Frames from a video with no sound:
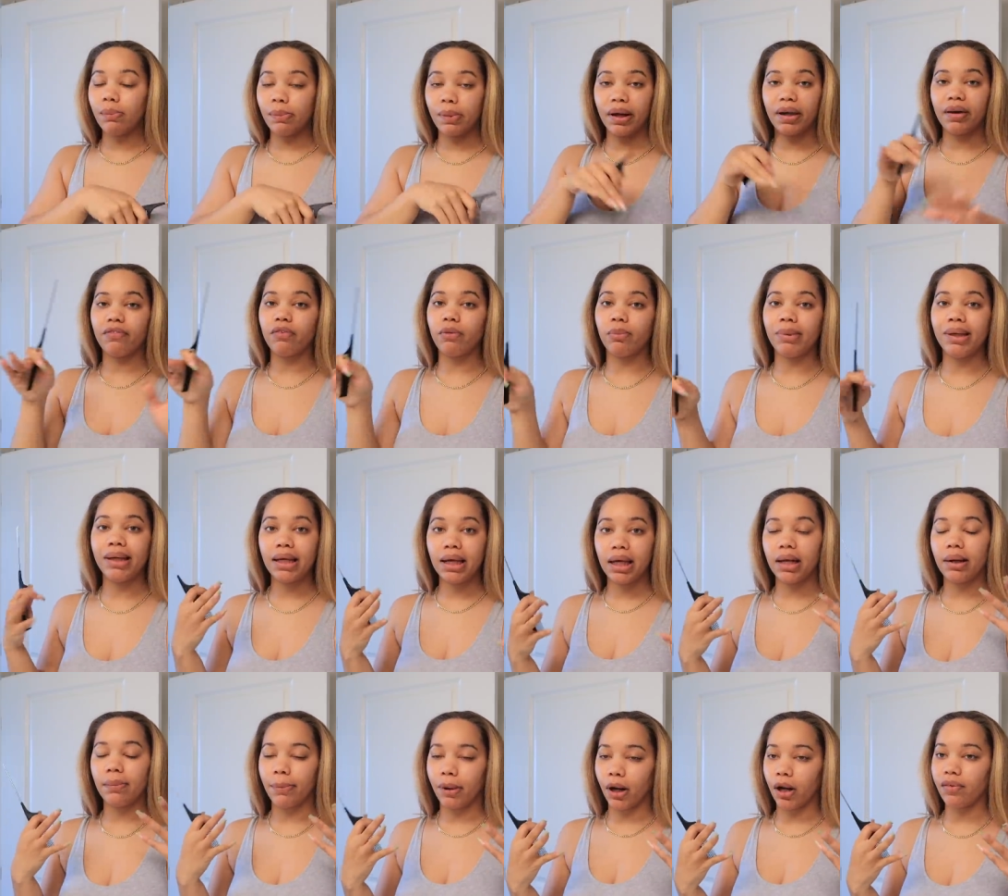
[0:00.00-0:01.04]
But for me to
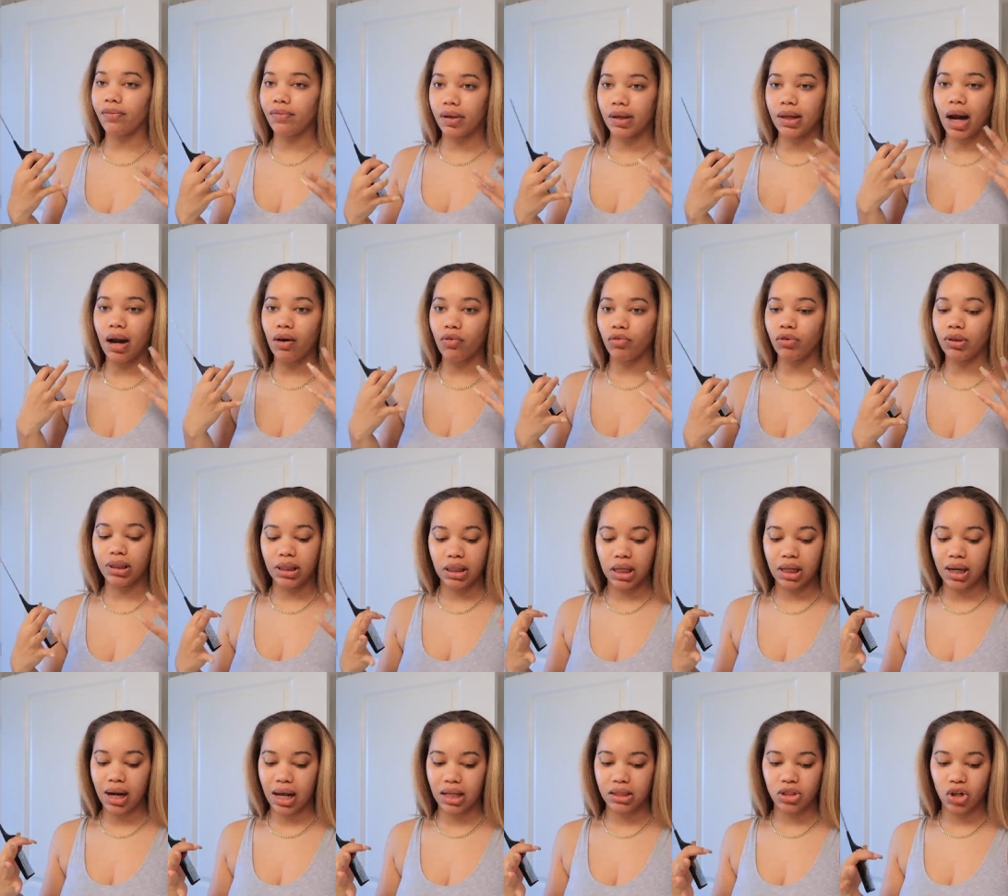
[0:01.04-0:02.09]
get it perfect, I really
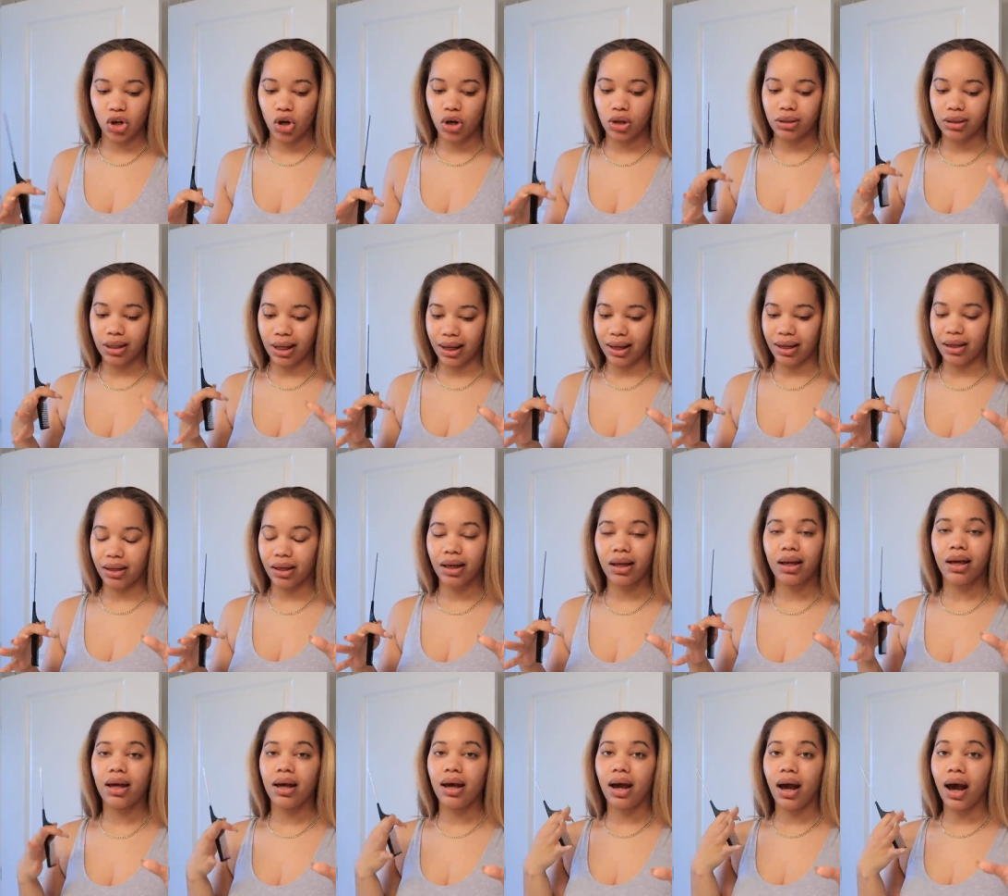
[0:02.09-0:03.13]
cannot talk like
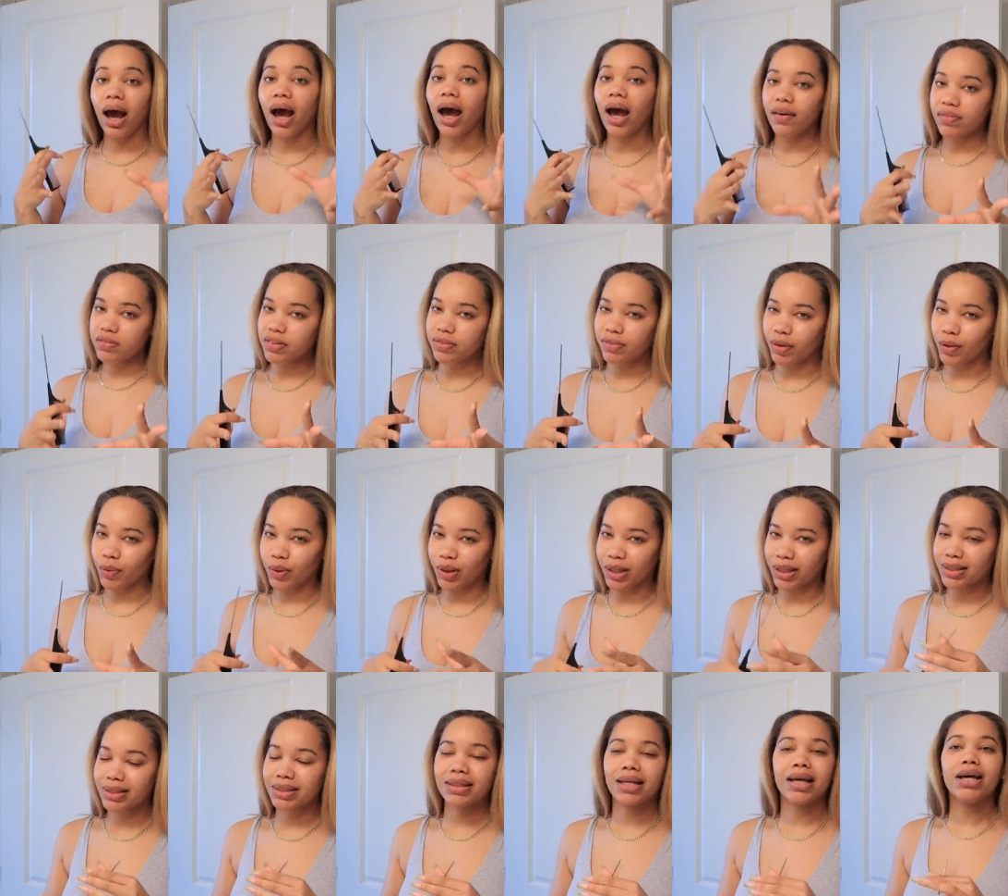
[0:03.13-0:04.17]
I have to
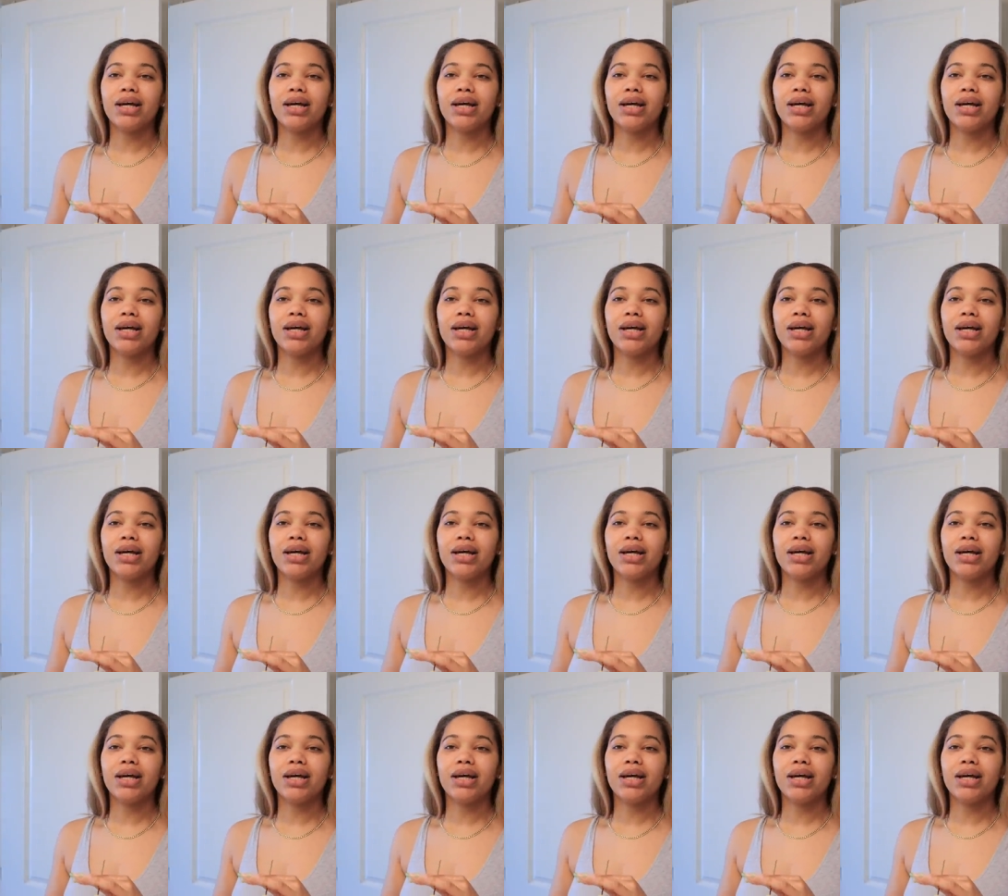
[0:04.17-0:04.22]
focus.